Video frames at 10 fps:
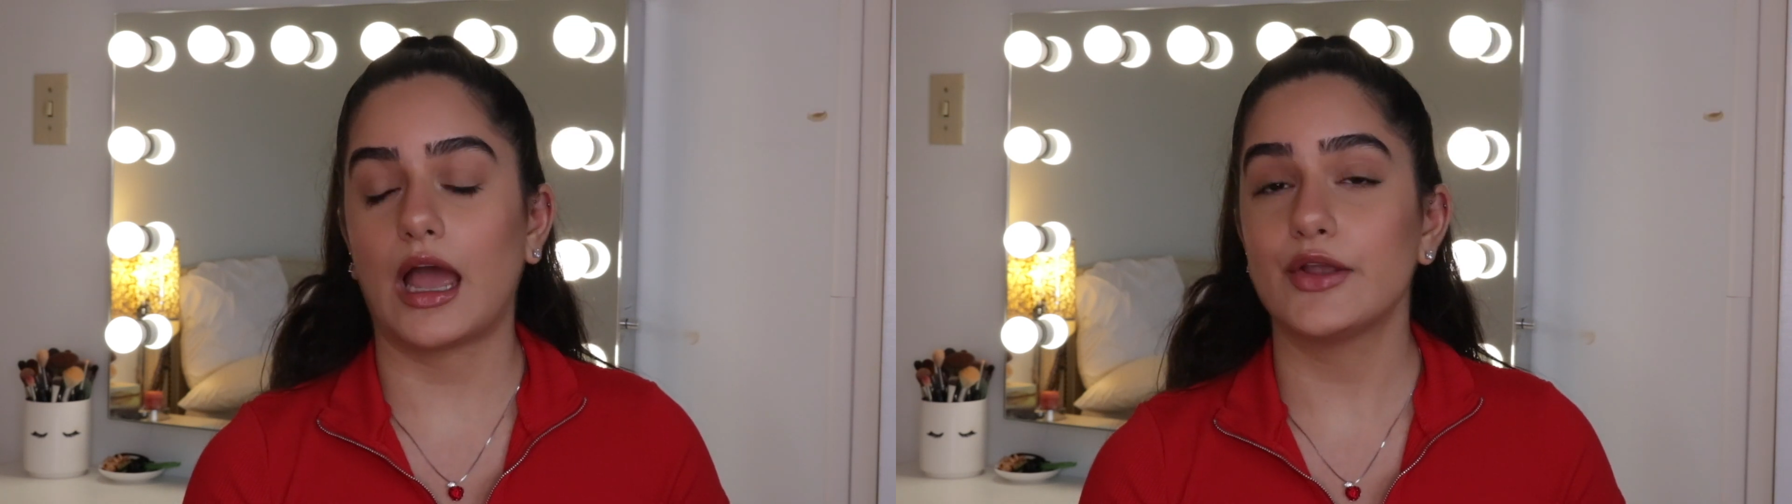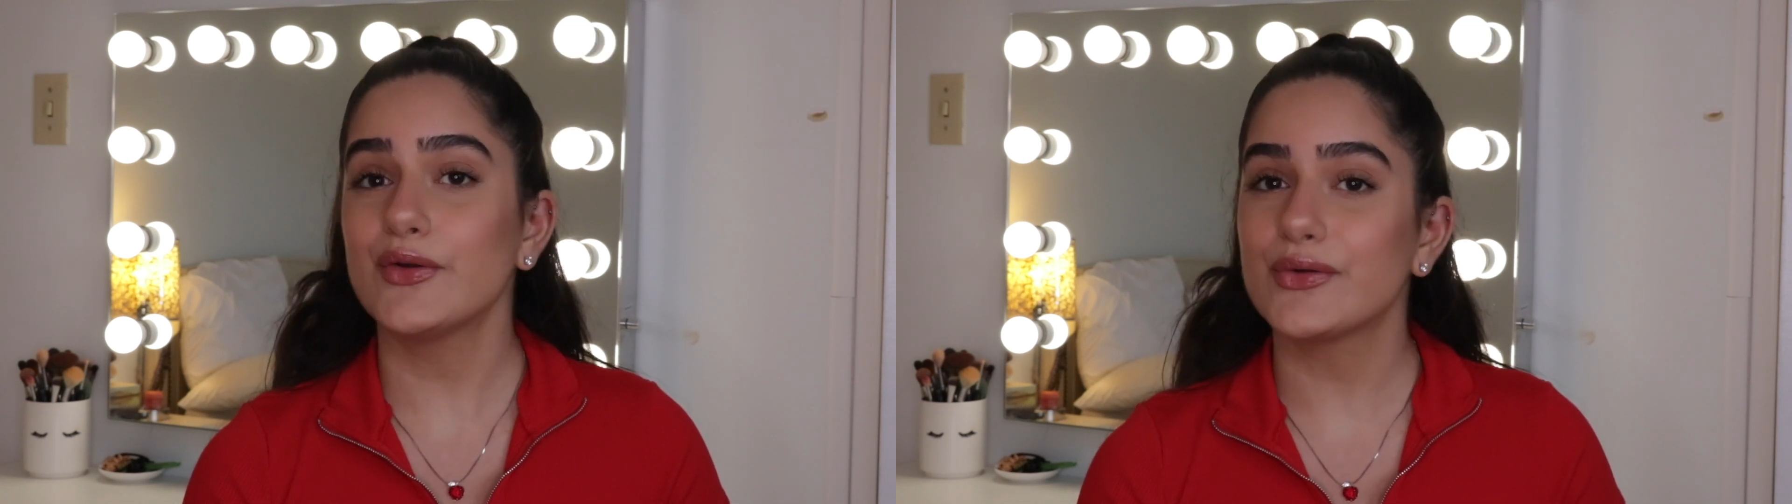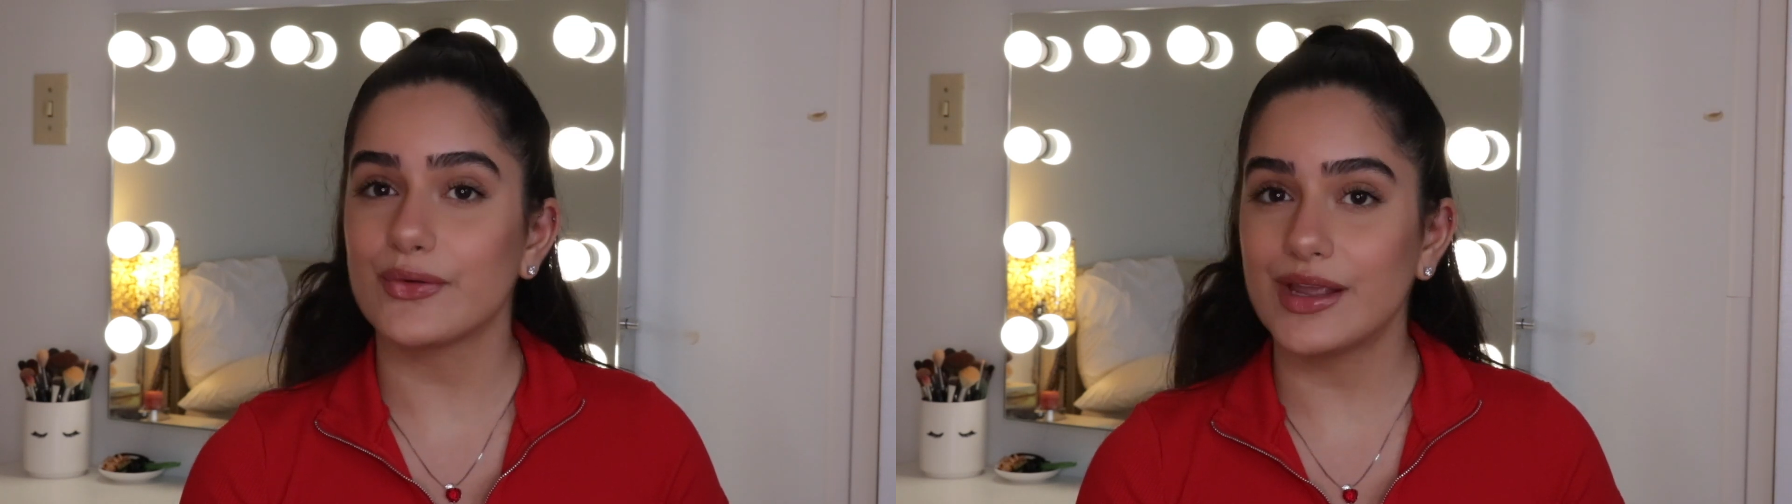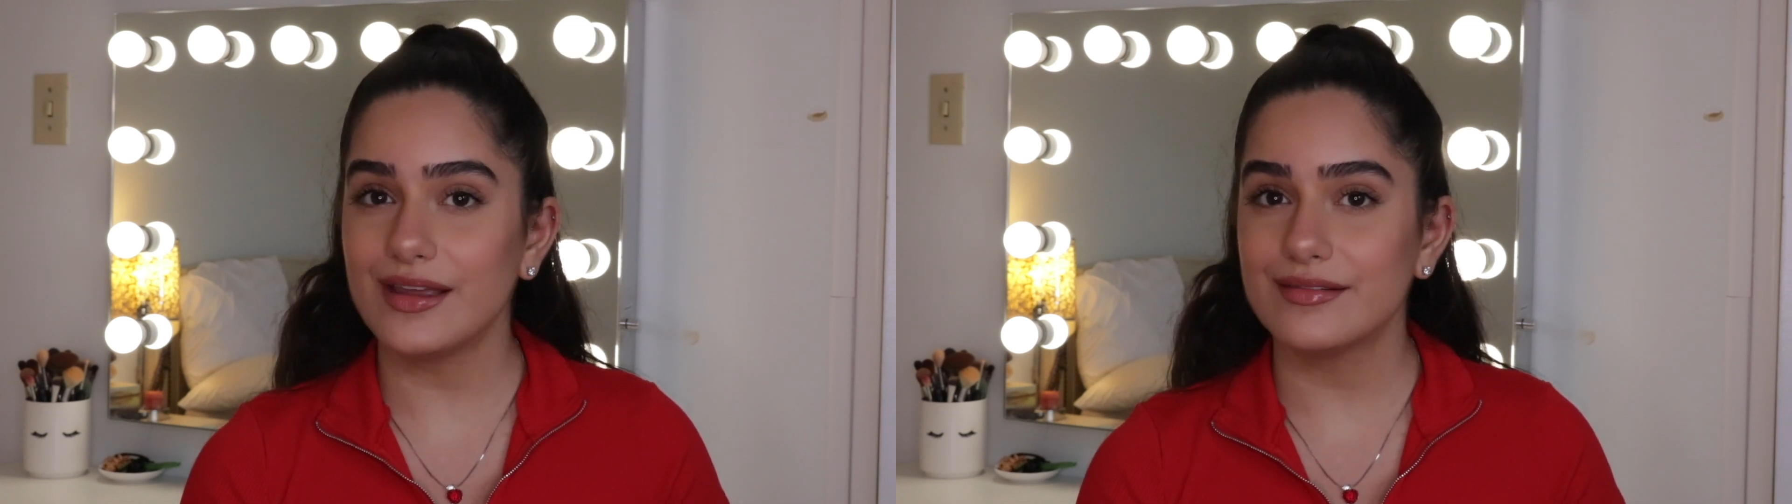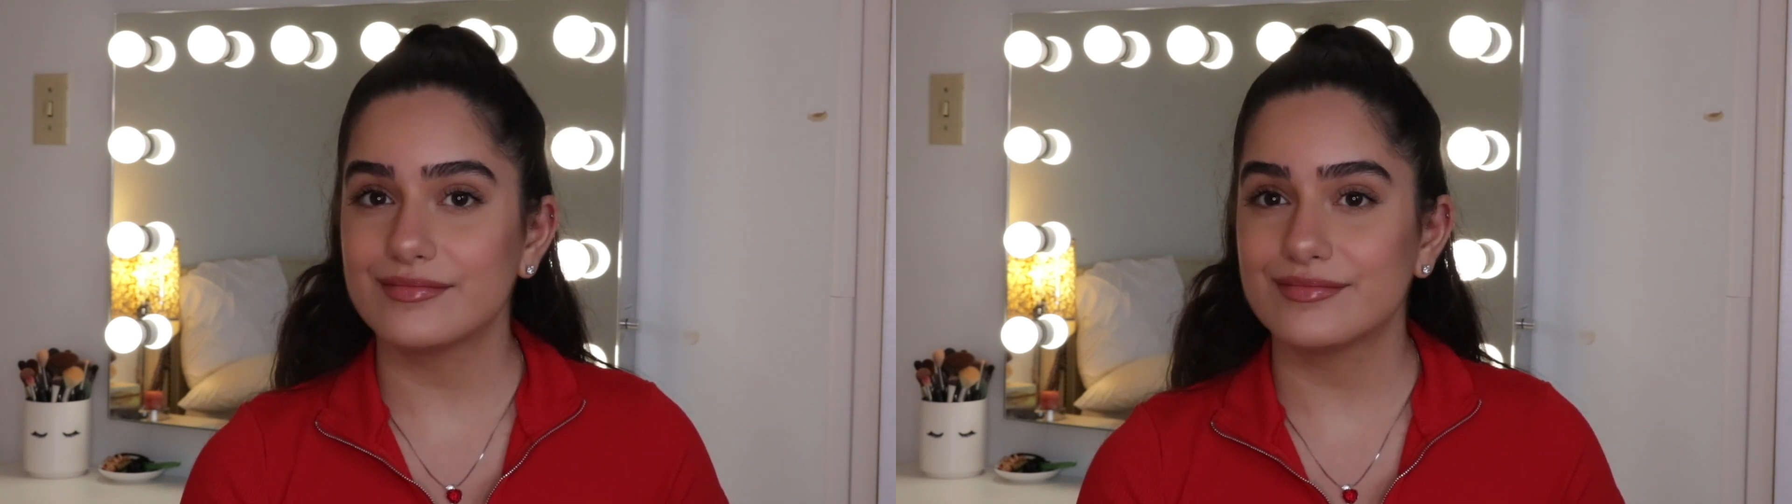I
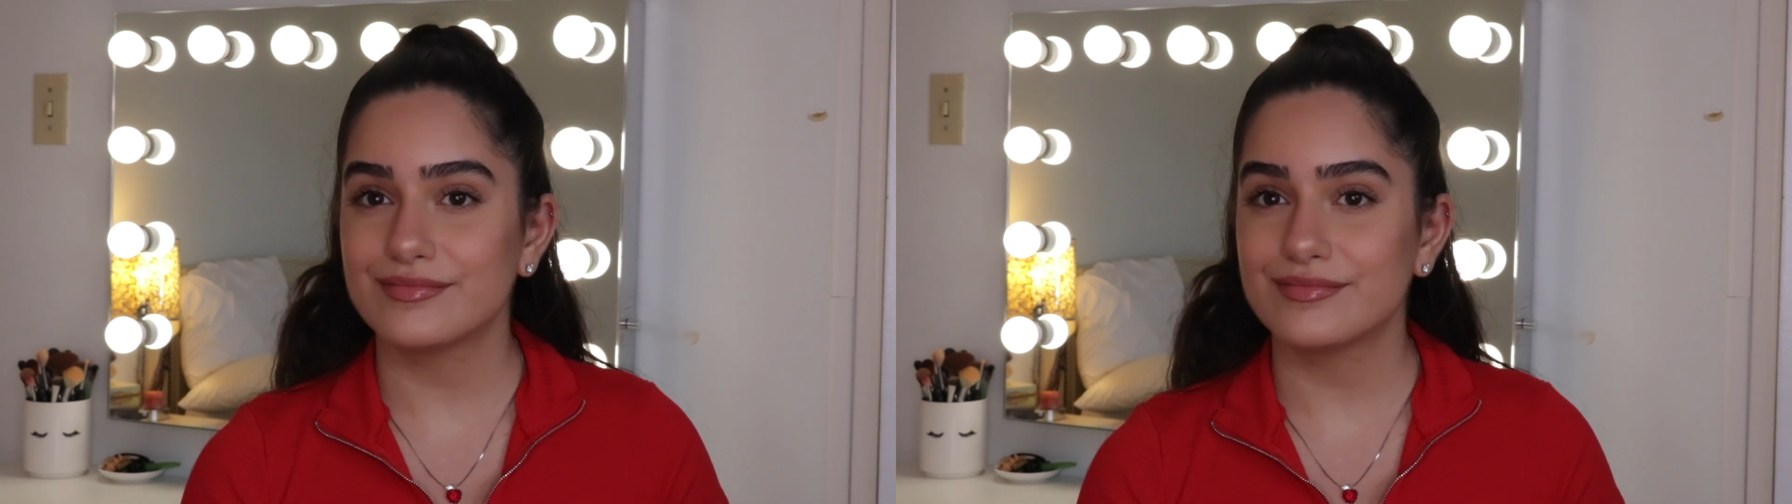agree.